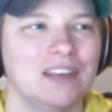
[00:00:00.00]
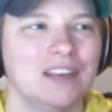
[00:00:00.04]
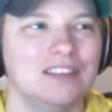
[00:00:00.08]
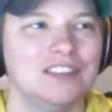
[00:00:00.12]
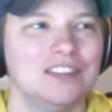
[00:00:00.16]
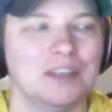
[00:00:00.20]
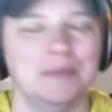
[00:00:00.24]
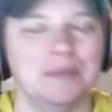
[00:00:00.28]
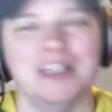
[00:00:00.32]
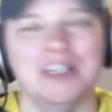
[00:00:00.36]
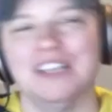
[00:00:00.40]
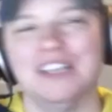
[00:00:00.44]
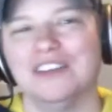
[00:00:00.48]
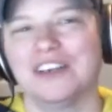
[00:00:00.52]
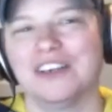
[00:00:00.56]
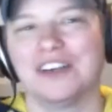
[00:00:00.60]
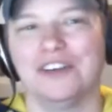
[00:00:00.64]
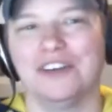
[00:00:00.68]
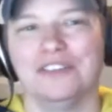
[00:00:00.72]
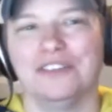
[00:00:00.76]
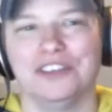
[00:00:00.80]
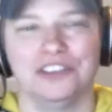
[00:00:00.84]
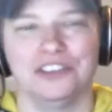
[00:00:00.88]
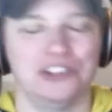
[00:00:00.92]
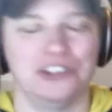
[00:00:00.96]
somebody
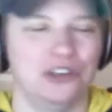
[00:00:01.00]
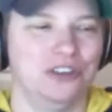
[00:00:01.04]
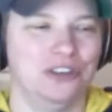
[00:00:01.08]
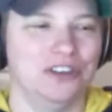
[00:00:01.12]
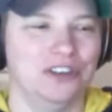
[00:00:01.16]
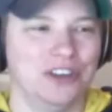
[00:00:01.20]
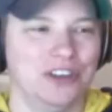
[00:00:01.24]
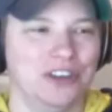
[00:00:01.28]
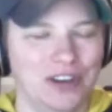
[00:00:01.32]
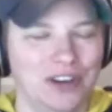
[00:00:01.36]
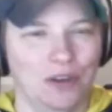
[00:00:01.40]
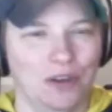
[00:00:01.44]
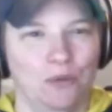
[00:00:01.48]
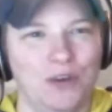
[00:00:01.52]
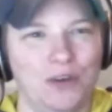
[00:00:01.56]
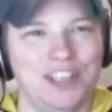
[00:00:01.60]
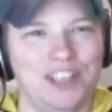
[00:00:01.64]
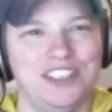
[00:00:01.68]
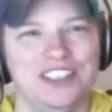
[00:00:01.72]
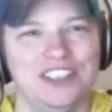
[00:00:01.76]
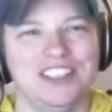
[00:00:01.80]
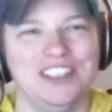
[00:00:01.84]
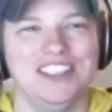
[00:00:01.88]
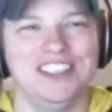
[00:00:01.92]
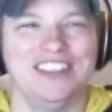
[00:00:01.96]
looking over your shoulder going,
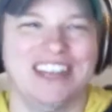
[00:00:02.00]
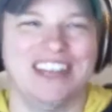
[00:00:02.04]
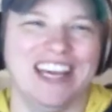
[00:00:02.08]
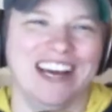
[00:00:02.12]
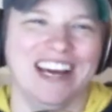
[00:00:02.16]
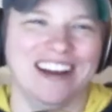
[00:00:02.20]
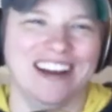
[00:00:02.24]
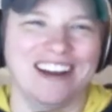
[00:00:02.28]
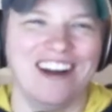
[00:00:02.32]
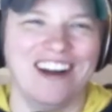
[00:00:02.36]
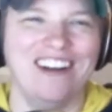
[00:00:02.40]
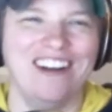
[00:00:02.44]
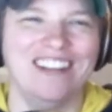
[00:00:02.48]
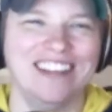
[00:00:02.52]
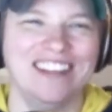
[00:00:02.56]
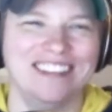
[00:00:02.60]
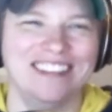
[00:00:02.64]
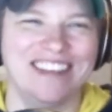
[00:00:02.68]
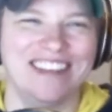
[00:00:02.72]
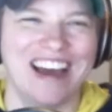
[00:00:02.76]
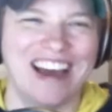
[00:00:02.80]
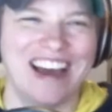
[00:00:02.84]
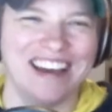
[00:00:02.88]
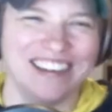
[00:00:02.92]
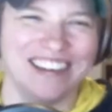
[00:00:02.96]
you can't call it
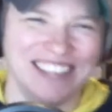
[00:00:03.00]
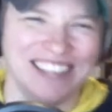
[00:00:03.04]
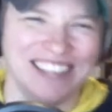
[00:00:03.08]
that.